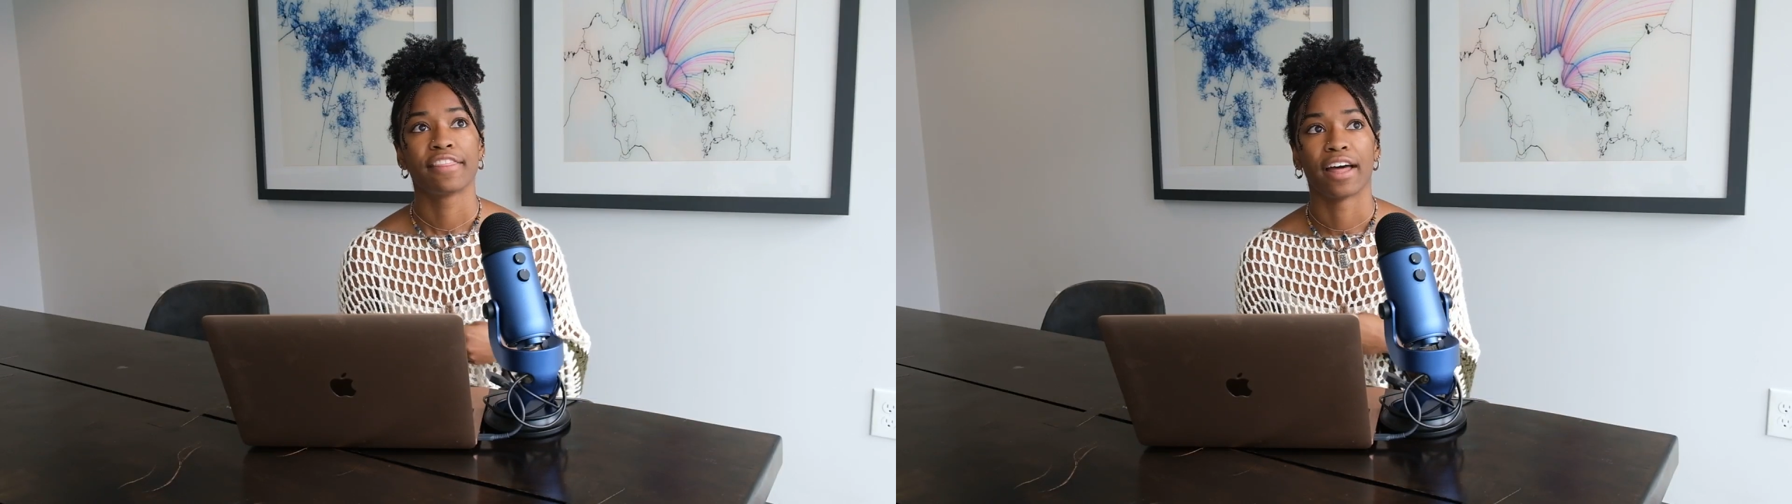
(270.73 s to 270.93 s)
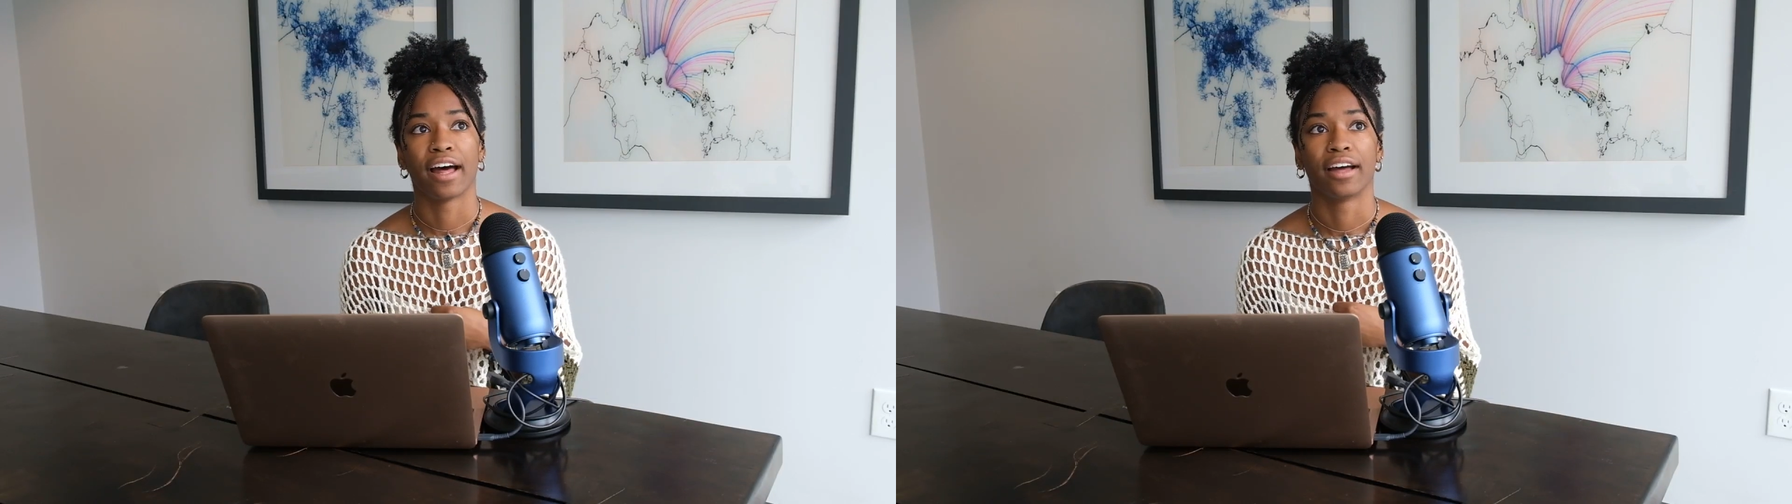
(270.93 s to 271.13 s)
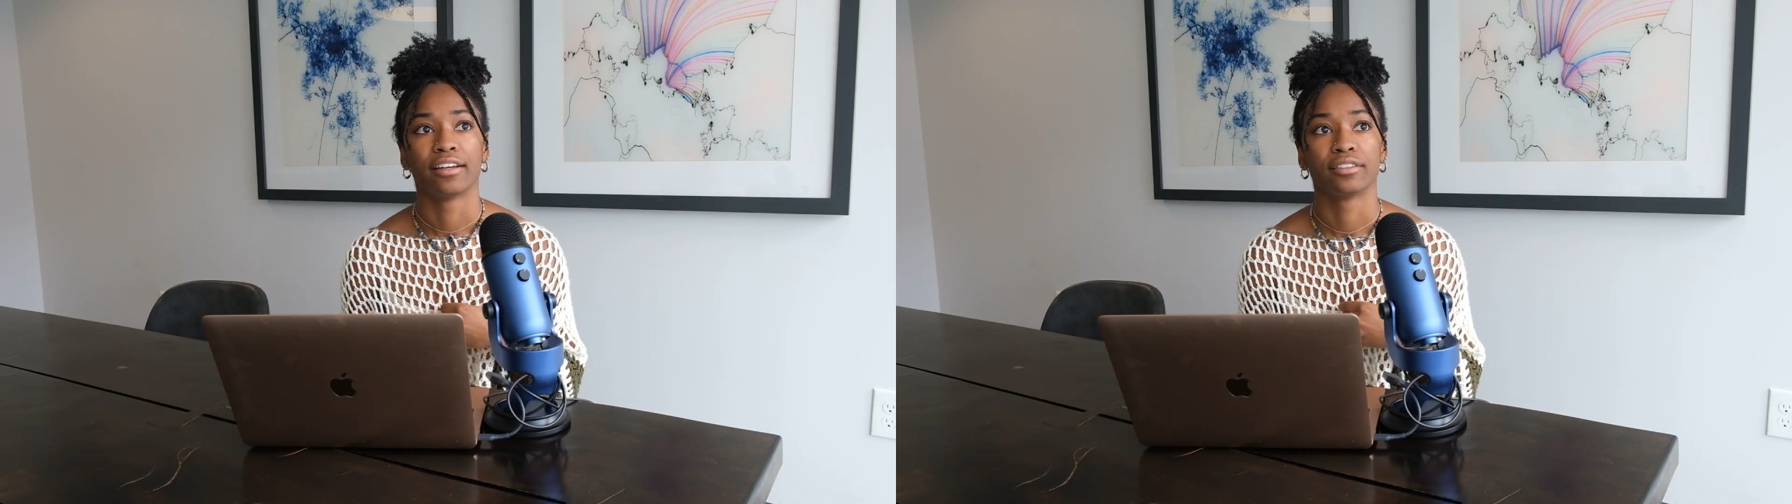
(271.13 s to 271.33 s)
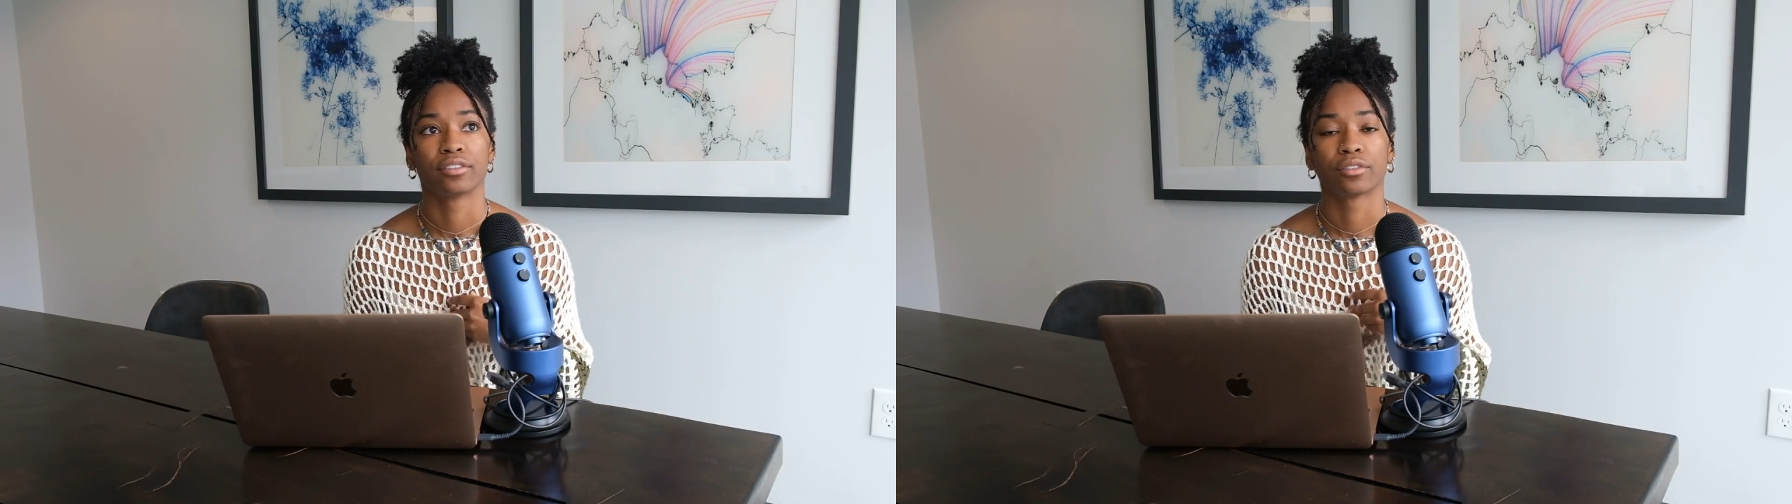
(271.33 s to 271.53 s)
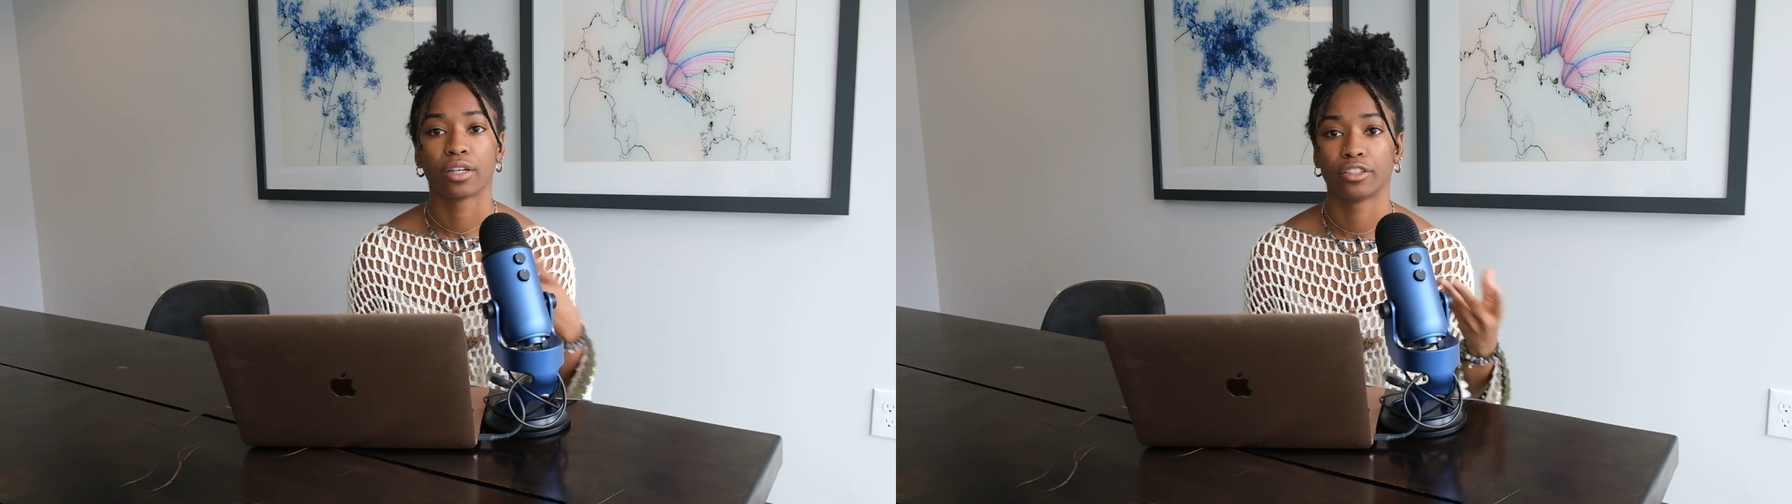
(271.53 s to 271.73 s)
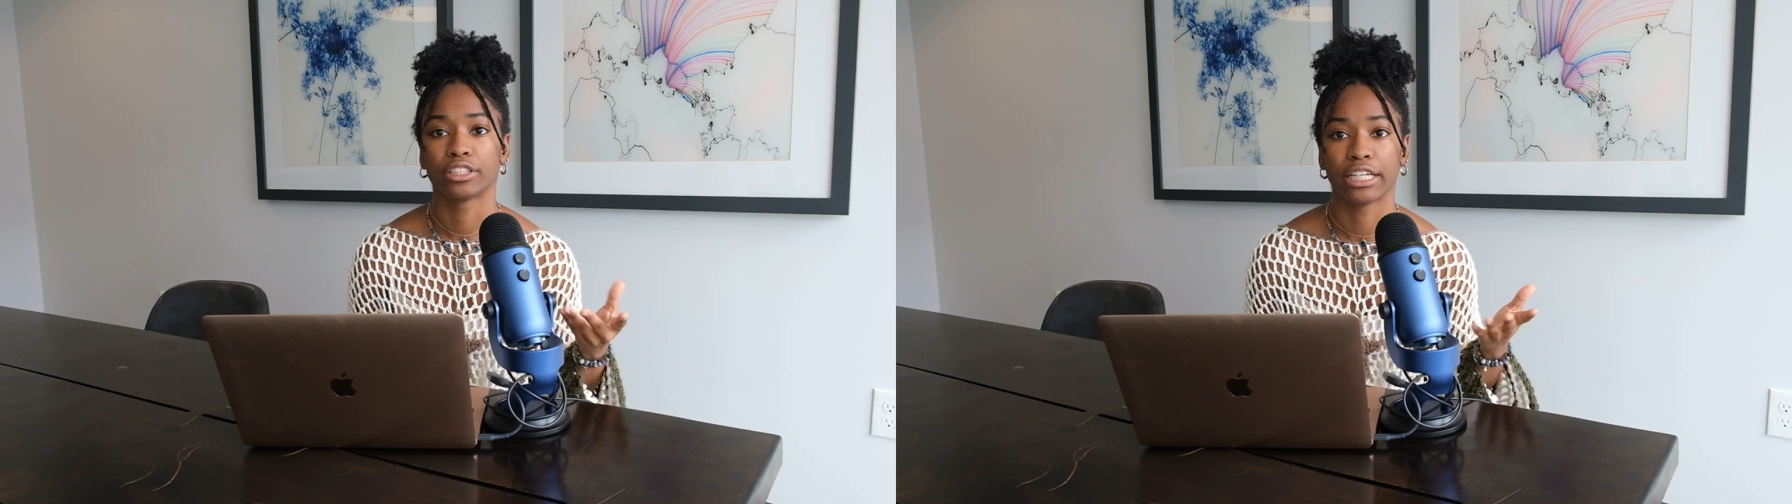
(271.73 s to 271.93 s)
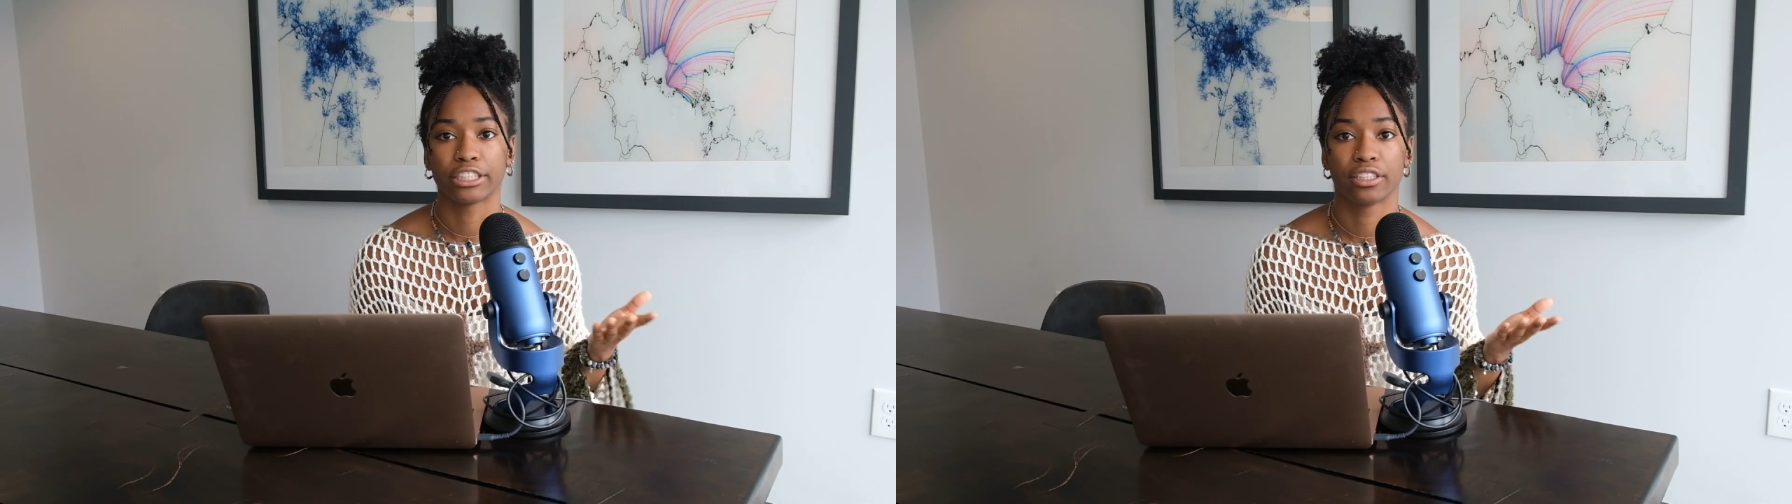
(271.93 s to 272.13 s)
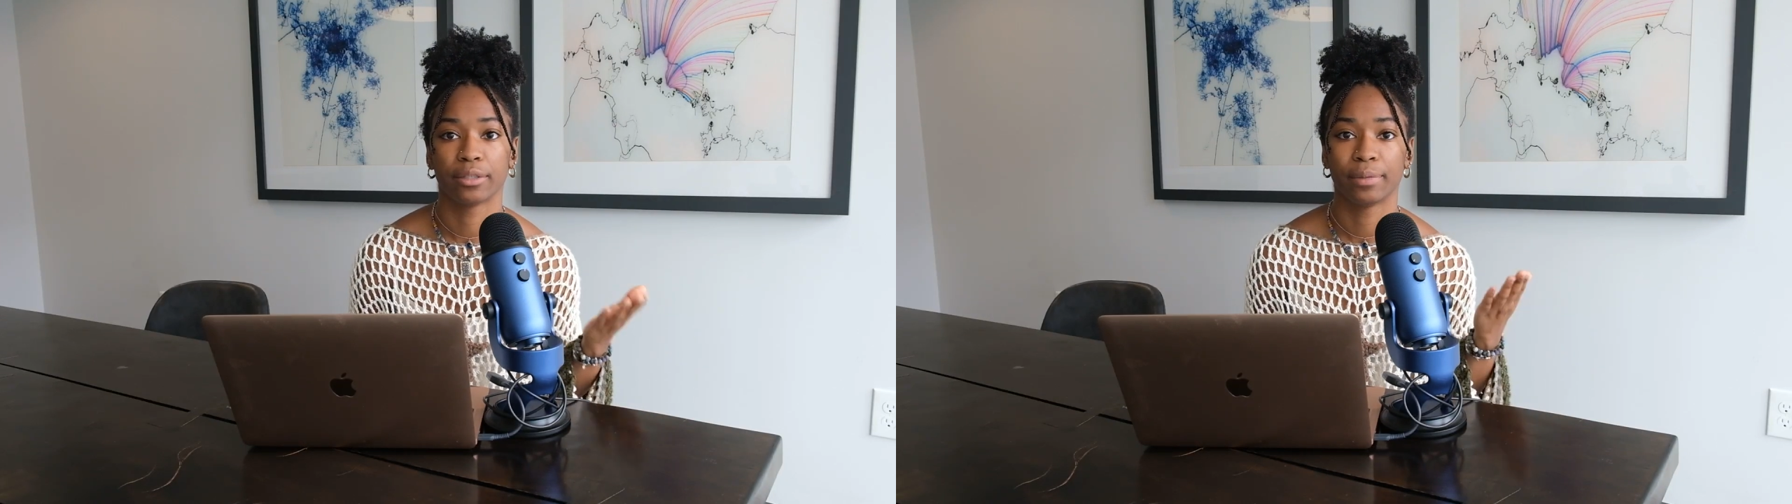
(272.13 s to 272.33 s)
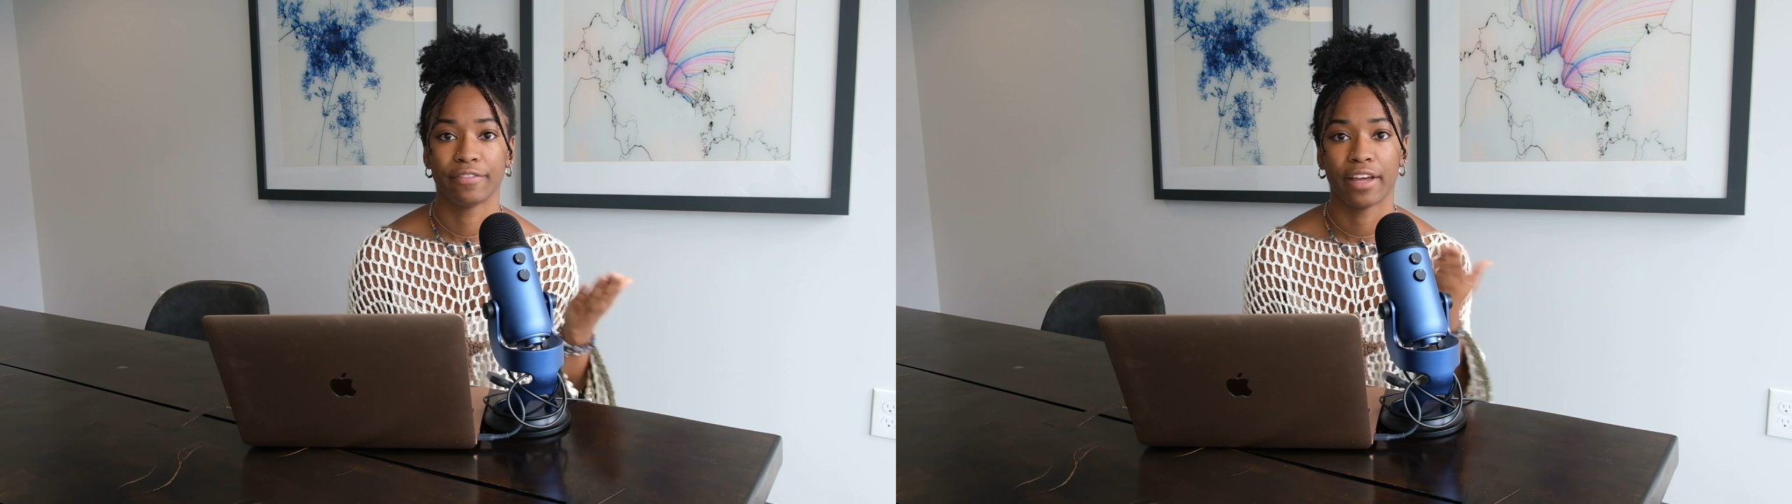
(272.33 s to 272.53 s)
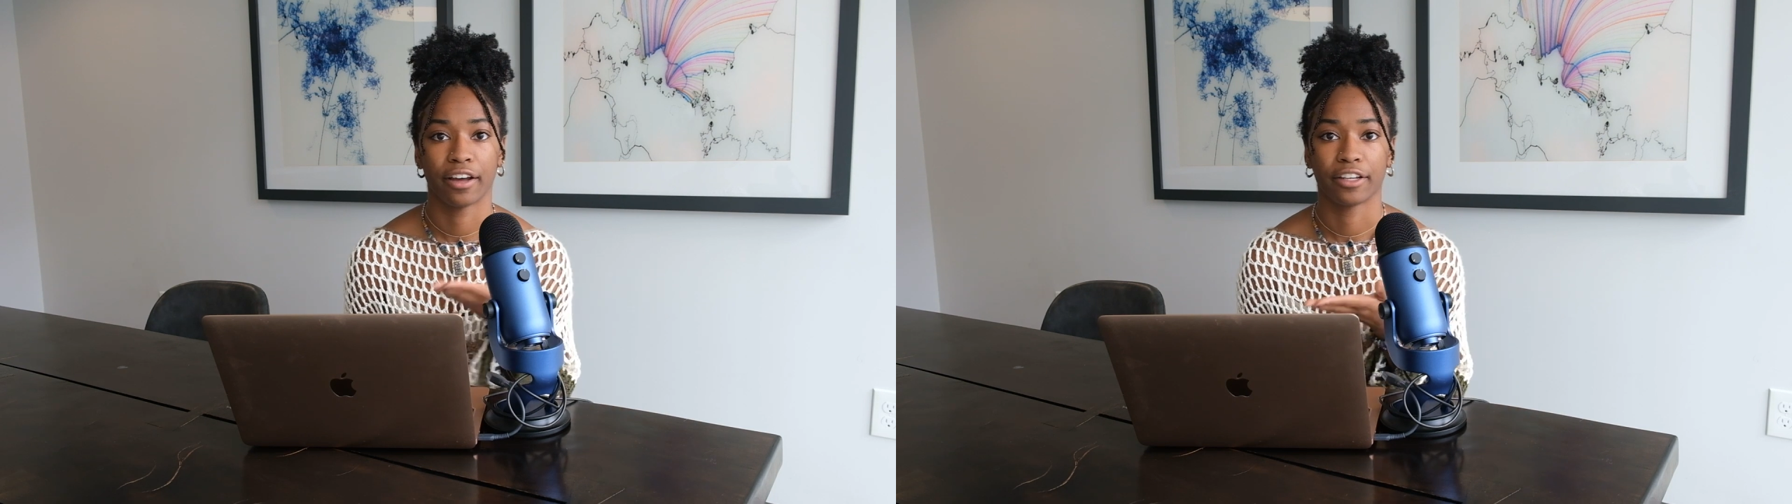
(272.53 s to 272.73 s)
that crochet should
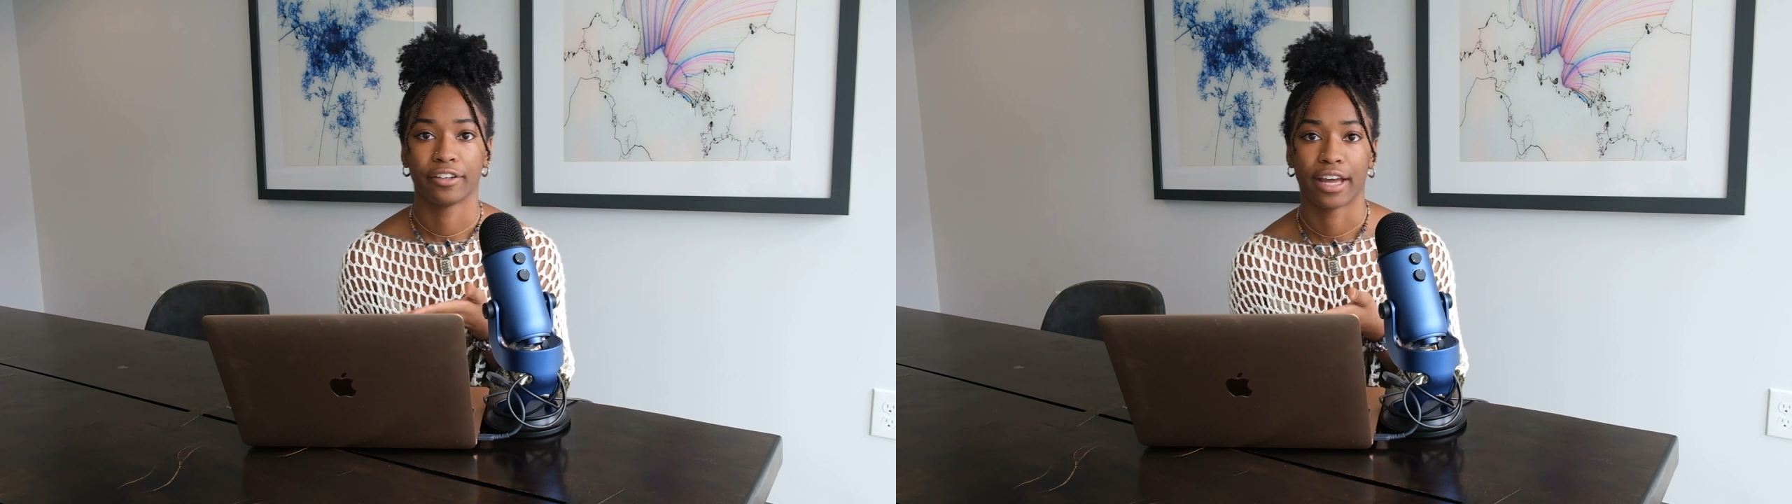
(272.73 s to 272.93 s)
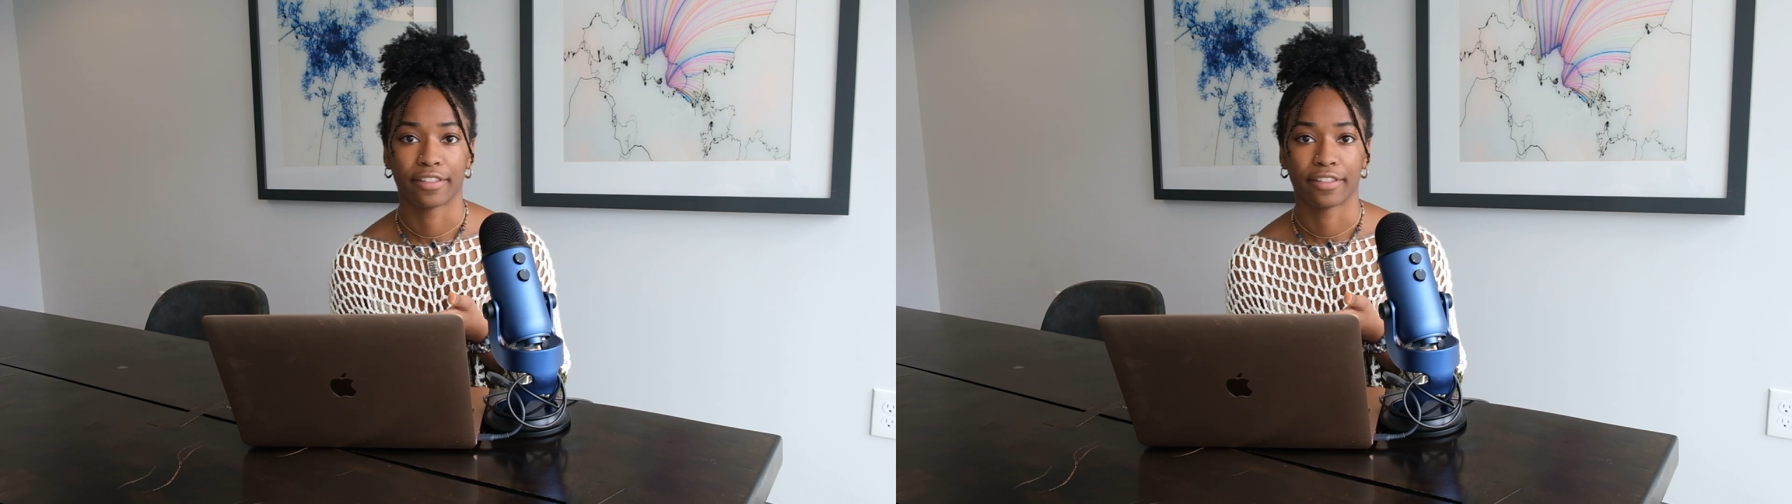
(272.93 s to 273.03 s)
be valued